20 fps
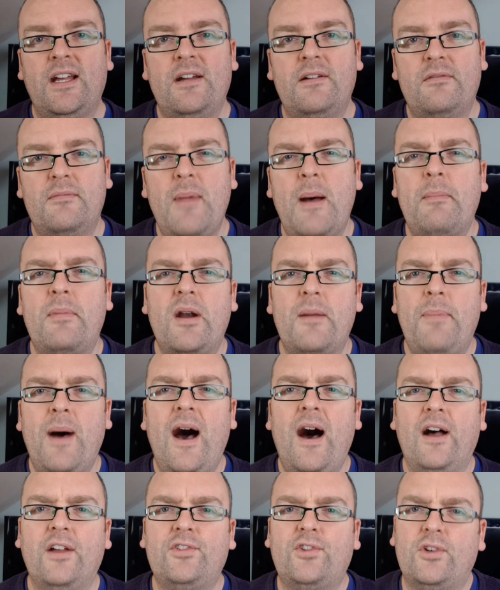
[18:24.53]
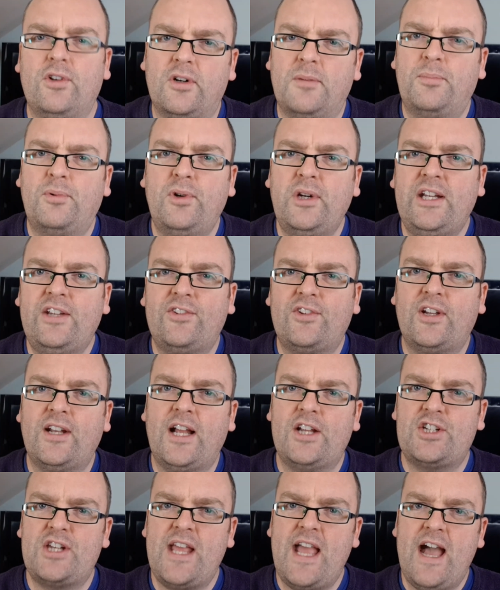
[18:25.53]
Remember, a parson or a priest could
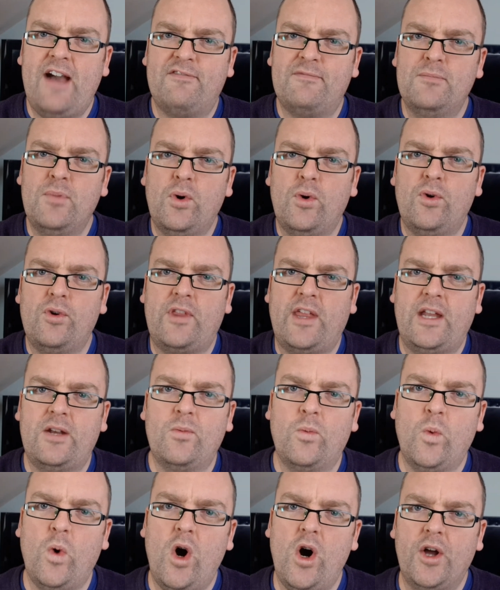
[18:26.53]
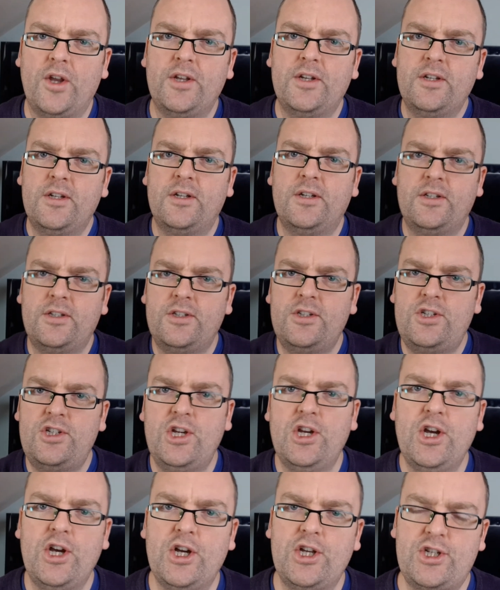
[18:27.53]
actually have more than one
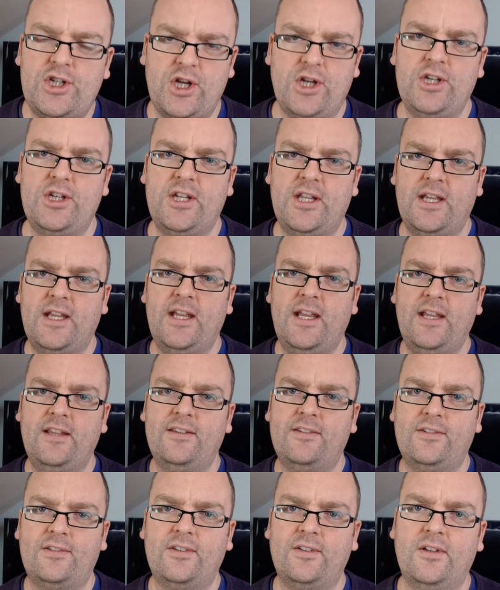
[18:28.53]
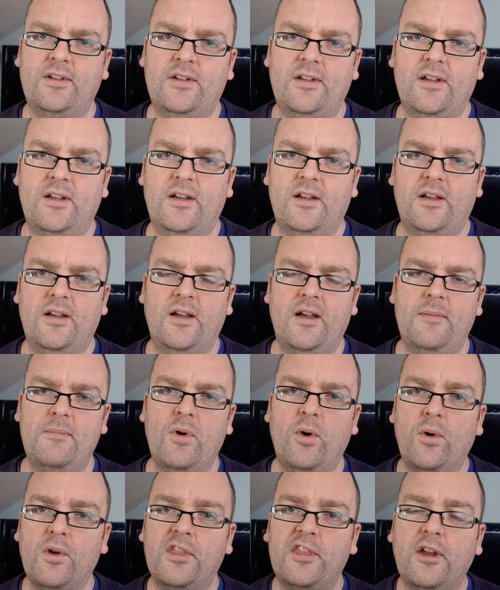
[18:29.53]
church under his
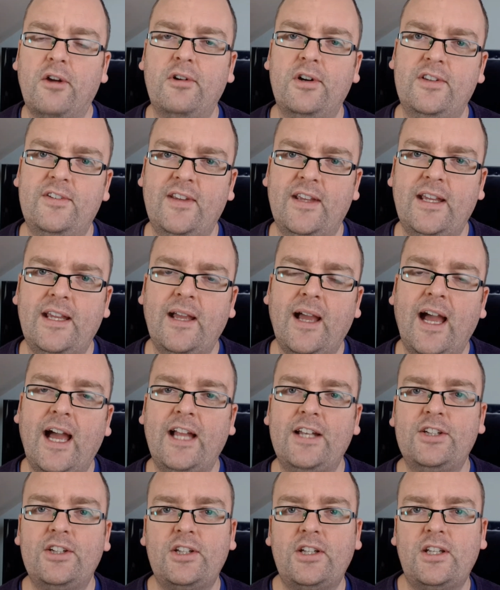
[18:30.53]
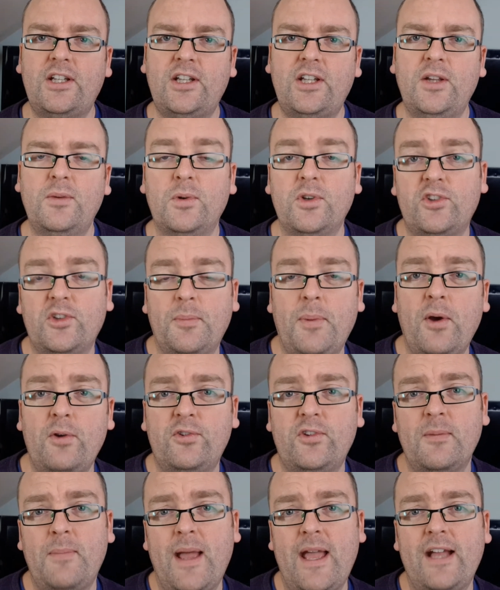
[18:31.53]
authority, and you were
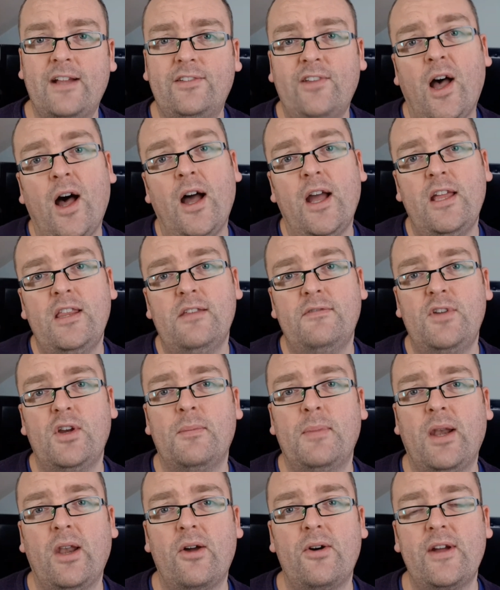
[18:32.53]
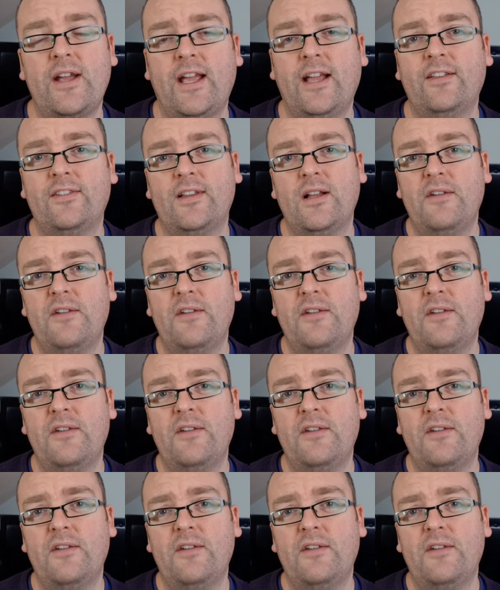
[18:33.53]
supposed to pay a tithe of your belongings.